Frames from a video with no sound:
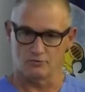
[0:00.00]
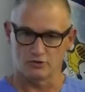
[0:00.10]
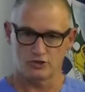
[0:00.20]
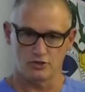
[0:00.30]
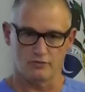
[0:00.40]

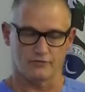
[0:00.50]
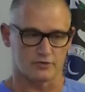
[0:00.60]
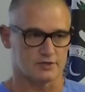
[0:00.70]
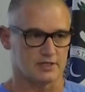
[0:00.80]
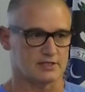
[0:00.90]
will shoot
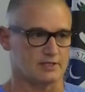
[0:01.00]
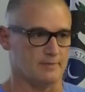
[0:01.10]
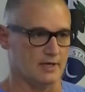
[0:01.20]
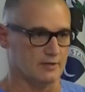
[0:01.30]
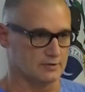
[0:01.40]
for 6
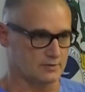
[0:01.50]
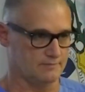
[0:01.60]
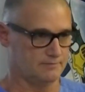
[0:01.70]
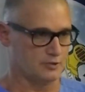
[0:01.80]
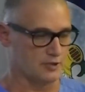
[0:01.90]
mLs
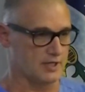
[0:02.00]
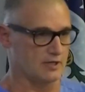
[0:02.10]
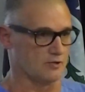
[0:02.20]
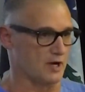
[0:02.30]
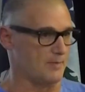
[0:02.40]
per
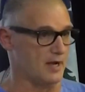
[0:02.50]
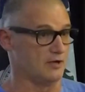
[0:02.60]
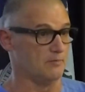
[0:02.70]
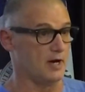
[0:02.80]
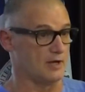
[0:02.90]
kilogram
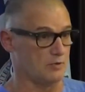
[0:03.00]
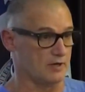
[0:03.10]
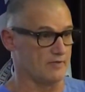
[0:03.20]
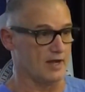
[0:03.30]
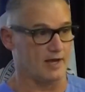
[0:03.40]
ideal body
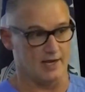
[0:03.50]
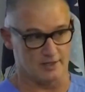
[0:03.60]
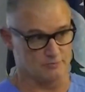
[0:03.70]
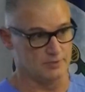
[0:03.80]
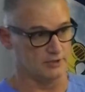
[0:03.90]
weight of that height.
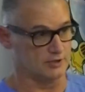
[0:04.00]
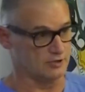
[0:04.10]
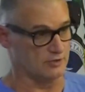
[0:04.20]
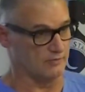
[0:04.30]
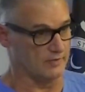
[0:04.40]
It's built
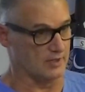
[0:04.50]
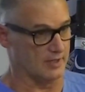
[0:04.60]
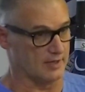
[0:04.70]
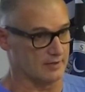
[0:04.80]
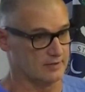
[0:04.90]
into the
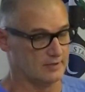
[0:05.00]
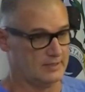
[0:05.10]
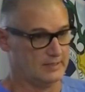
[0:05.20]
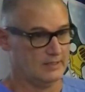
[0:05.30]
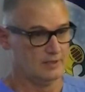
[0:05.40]
ventilator.
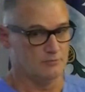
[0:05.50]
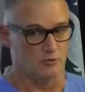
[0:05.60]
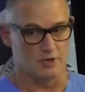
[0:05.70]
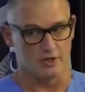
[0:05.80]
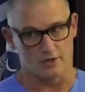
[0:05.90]

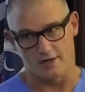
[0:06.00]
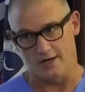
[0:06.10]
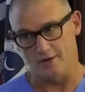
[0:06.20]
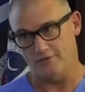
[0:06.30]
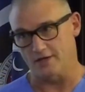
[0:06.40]
But we learned
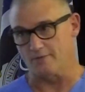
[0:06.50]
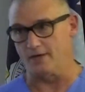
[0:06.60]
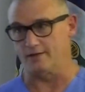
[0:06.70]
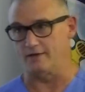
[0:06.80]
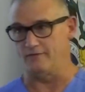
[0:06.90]
another thing
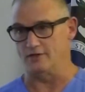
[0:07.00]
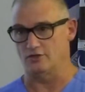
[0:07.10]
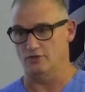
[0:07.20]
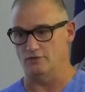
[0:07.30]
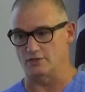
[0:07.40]
about that vent
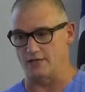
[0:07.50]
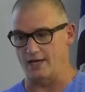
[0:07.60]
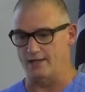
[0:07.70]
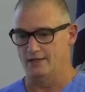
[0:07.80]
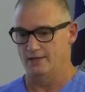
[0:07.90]
too, is that